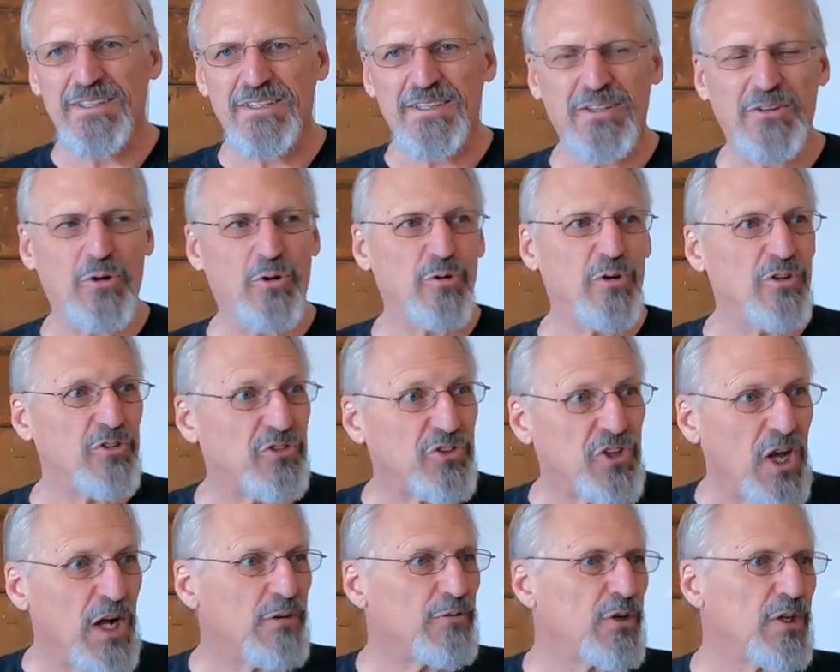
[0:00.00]
you know,
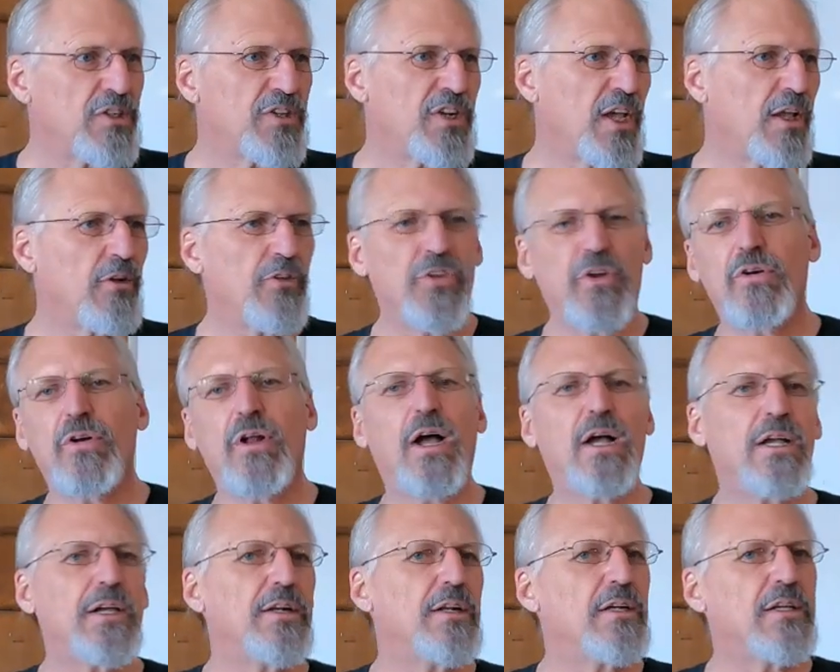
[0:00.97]
Discovery Channel, they're
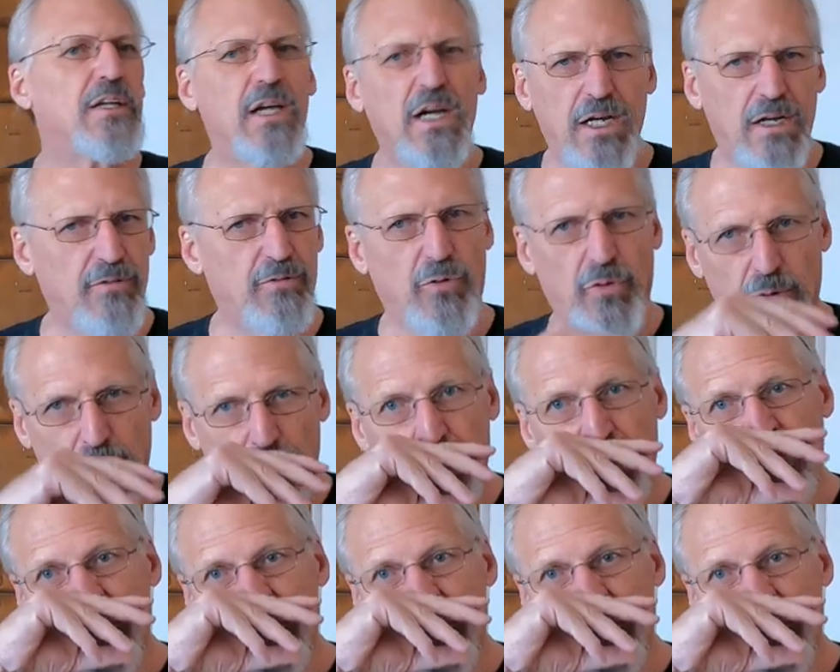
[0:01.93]
not going to cover it,